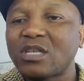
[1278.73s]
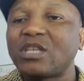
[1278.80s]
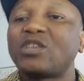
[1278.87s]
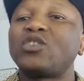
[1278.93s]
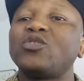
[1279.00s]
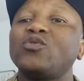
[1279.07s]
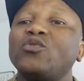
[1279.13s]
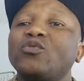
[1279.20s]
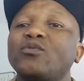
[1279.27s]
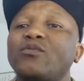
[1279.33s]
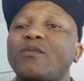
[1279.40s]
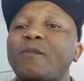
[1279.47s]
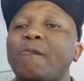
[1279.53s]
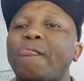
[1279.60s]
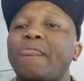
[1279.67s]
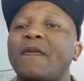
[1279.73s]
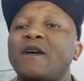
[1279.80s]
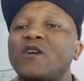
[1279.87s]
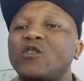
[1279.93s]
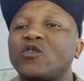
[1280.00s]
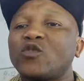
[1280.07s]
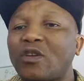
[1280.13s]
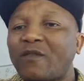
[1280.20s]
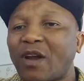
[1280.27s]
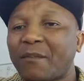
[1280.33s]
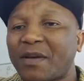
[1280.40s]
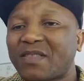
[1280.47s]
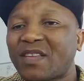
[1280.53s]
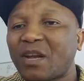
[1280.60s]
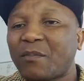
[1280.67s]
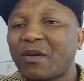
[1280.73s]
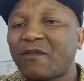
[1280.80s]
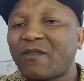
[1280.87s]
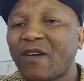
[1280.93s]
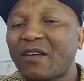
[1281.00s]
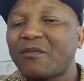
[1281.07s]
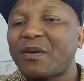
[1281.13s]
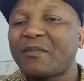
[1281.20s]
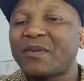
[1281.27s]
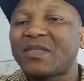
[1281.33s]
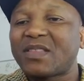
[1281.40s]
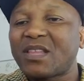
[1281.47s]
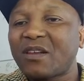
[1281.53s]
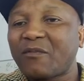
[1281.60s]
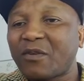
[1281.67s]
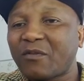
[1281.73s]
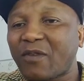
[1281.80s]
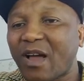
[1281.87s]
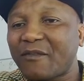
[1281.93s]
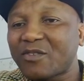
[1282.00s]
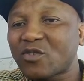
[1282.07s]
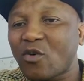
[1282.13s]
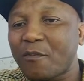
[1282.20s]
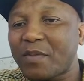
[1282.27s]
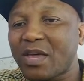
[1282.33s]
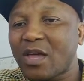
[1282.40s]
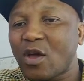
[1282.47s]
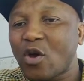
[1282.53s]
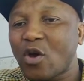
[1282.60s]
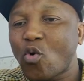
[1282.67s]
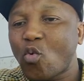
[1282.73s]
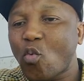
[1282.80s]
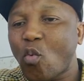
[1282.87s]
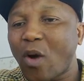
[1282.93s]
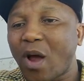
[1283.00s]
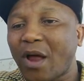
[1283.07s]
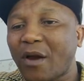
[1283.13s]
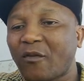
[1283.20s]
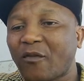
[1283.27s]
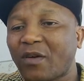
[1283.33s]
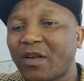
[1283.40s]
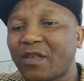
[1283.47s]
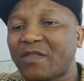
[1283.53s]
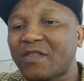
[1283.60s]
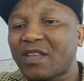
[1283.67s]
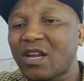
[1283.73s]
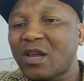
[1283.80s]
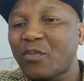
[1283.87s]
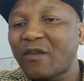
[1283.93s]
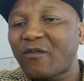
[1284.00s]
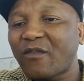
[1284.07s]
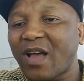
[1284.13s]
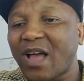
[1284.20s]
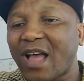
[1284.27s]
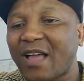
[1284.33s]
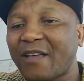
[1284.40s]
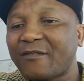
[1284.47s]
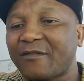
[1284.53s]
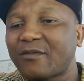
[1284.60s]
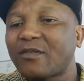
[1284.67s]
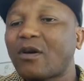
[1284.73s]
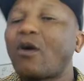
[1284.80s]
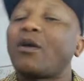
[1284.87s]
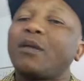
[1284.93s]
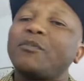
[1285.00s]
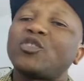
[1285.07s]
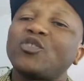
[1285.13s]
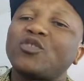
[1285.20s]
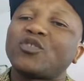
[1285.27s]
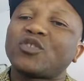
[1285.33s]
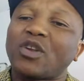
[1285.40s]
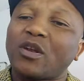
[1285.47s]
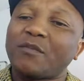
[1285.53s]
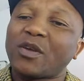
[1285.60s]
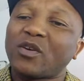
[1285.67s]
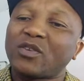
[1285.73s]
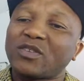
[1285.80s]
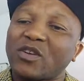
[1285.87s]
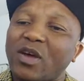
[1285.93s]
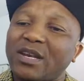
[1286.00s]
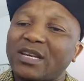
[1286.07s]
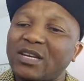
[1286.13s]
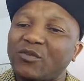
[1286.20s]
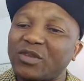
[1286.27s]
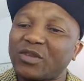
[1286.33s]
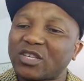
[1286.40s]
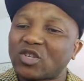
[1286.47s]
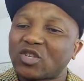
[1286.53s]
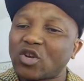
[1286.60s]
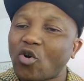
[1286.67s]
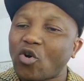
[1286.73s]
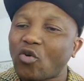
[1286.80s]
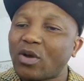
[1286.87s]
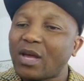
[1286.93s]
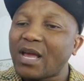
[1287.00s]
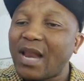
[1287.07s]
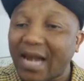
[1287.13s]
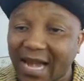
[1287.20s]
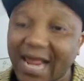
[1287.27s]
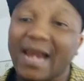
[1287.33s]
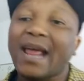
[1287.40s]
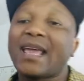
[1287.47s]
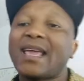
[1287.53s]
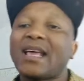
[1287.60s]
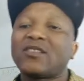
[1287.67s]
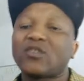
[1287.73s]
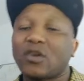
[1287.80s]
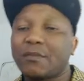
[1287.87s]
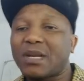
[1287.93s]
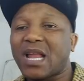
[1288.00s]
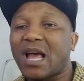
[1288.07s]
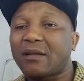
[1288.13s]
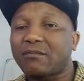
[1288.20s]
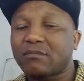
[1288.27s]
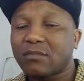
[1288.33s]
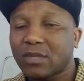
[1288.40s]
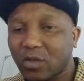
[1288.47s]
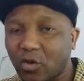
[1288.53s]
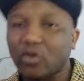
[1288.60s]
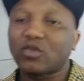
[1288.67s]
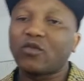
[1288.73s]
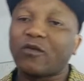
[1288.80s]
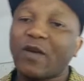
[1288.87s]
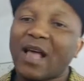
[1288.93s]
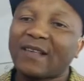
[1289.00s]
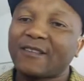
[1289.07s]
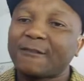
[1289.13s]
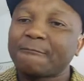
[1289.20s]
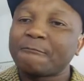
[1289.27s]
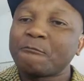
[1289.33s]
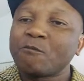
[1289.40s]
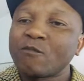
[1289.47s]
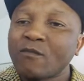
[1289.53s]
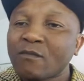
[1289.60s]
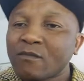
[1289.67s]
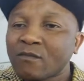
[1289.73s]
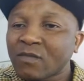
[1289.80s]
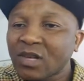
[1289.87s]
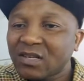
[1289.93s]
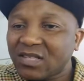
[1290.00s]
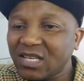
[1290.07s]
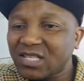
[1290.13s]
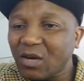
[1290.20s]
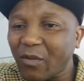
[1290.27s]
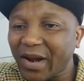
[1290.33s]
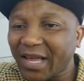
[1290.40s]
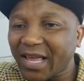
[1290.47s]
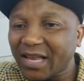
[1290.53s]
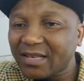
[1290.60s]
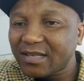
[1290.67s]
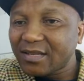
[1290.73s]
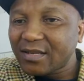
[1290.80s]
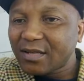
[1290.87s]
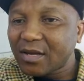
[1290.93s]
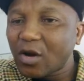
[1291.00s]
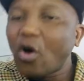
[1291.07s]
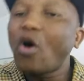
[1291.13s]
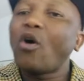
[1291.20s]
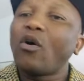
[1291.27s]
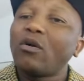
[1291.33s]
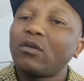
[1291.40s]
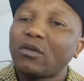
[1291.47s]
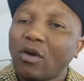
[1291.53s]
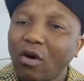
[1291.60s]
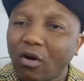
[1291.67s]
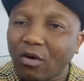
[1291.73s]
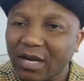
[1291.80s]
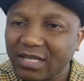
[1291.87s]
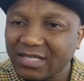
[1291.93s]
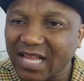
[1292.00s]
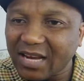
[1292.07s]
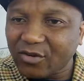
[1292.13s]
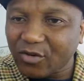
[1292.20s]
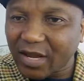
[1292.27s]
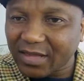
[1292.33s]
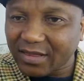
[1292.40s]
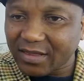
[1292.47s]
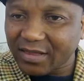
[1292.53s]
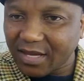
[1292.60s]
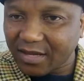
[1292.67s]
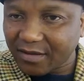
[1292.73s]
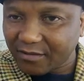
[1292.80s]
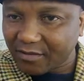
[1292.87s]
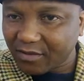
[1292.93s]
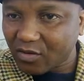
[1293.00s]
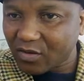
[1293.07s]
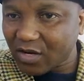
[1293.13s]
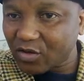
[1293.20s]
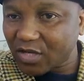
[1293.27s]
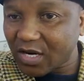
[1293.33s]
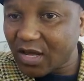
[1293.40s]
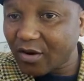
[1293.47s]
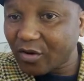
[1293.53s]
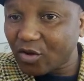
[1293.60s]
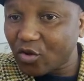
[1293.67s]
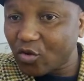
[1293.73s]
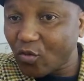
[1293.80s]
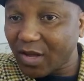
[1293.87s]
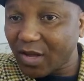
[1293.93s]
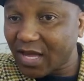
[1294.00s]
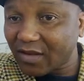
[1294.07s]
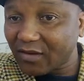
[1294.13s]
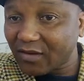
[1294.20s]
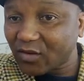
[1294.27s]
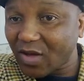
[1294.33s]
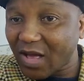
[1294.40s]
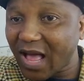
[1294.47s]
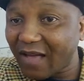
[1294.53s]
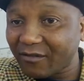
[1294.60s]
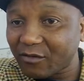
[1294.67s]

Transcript: dq. So divided by 3.5 divided by 3.5 is going to be 1 over 3.5. Oh, let me show you slowly because I know I deal with a slow length here. So let me not go too fast. Since I want to get, let's not do like that because I know it's a lot of you here. So